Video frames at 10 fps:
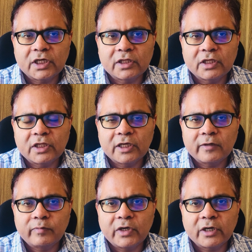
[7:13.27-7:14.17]
and then they
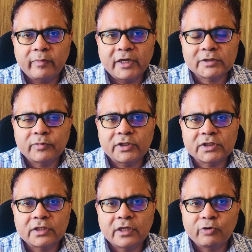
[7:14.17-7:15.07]
become experts
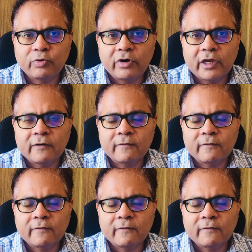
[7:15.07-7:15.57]
in their own right.